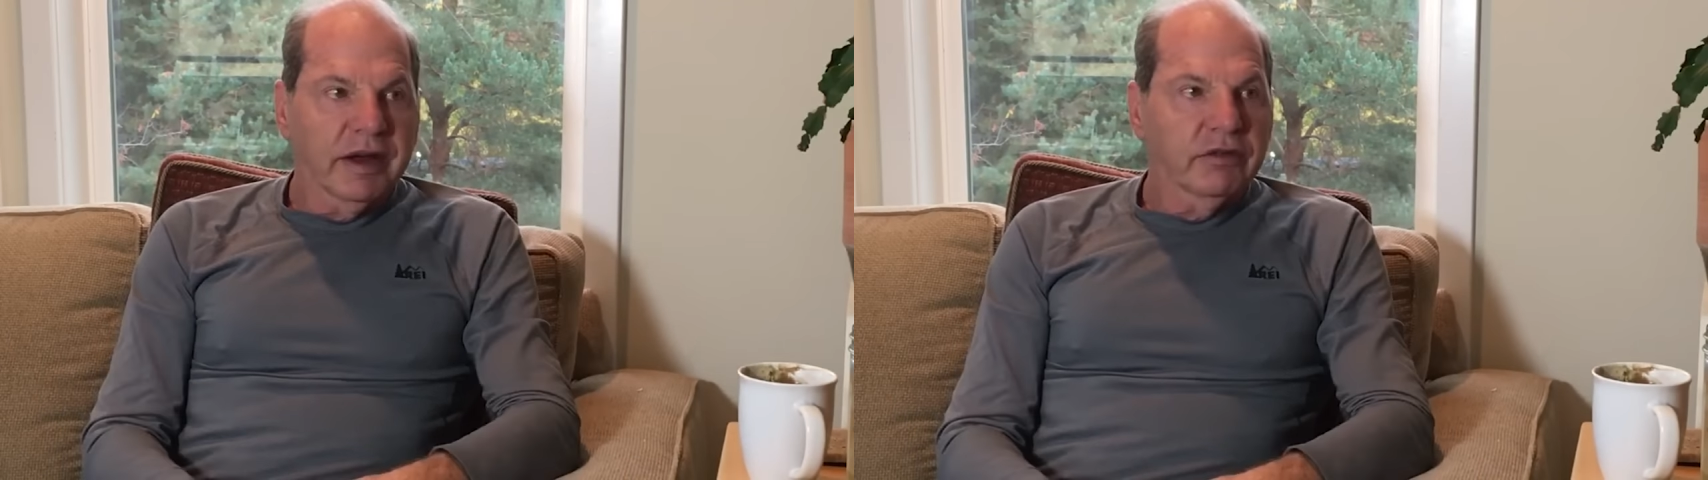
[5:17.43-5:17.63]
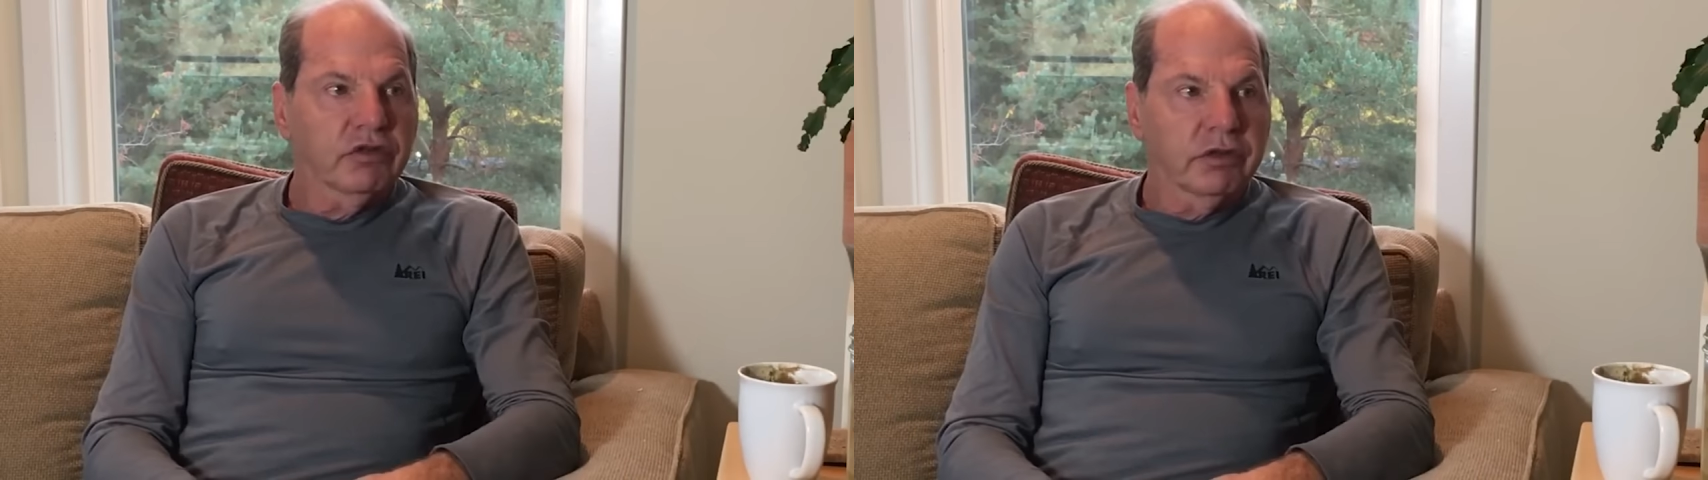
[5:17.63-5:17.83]

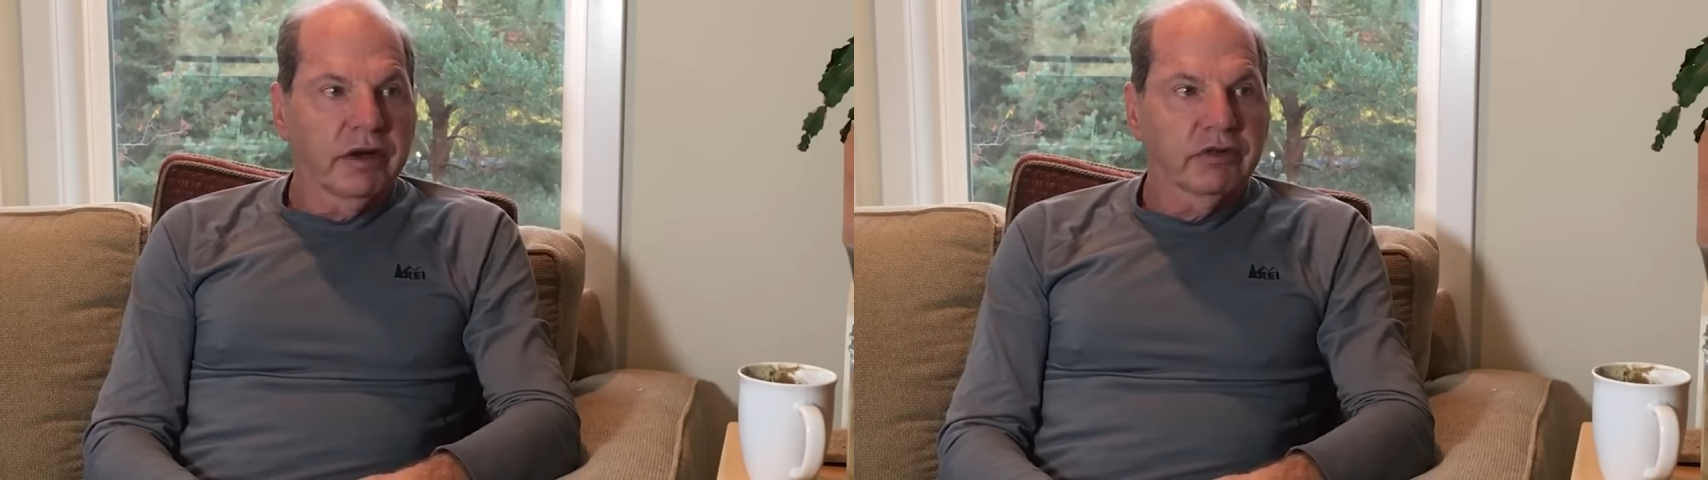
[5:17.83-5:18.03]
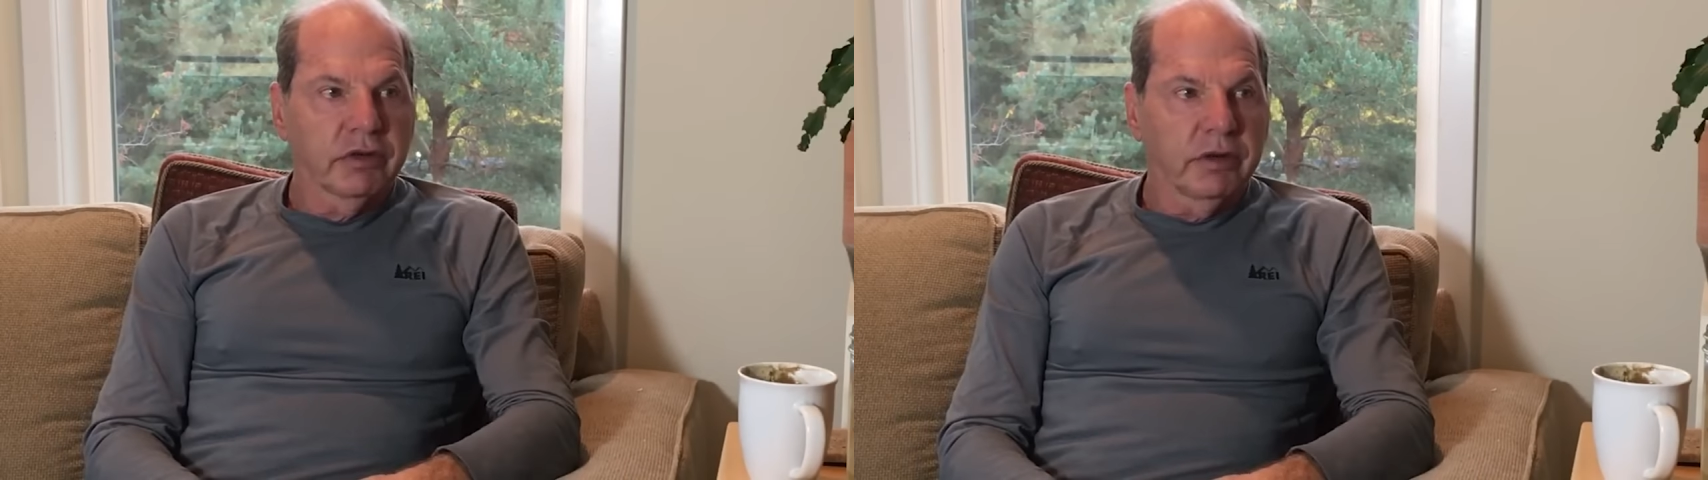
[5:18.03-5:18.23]
of
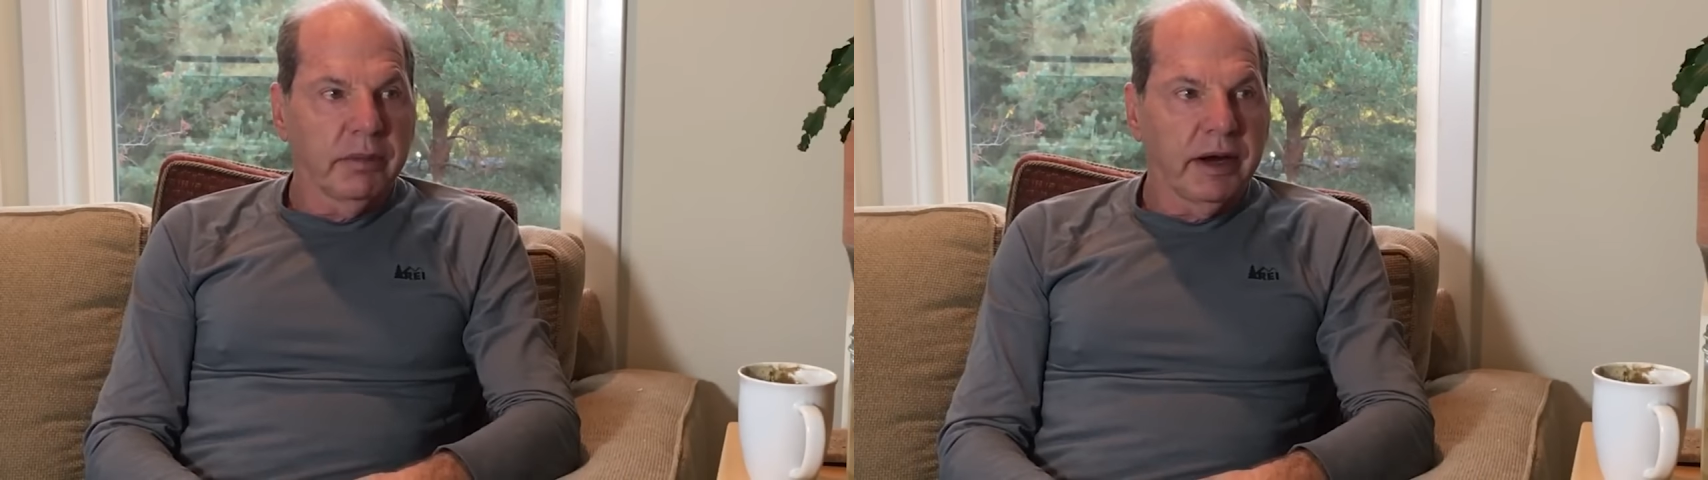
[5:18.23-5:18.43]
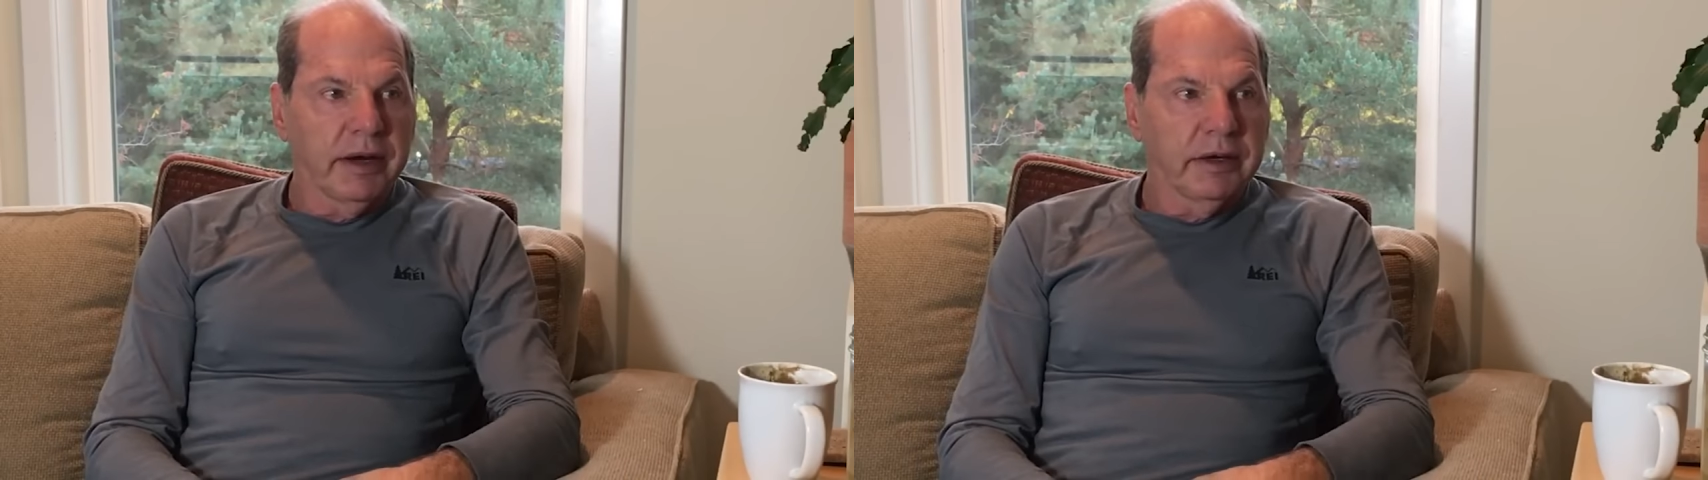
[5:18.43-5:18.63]
stress in the
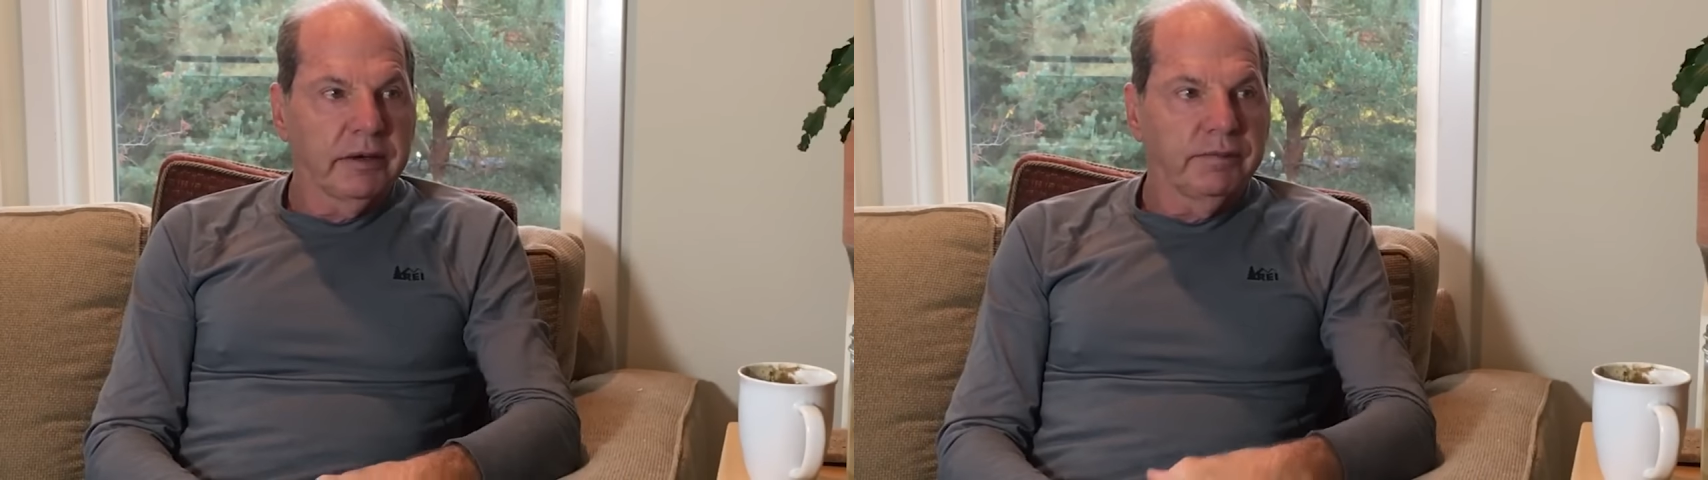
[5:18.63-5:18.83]
body.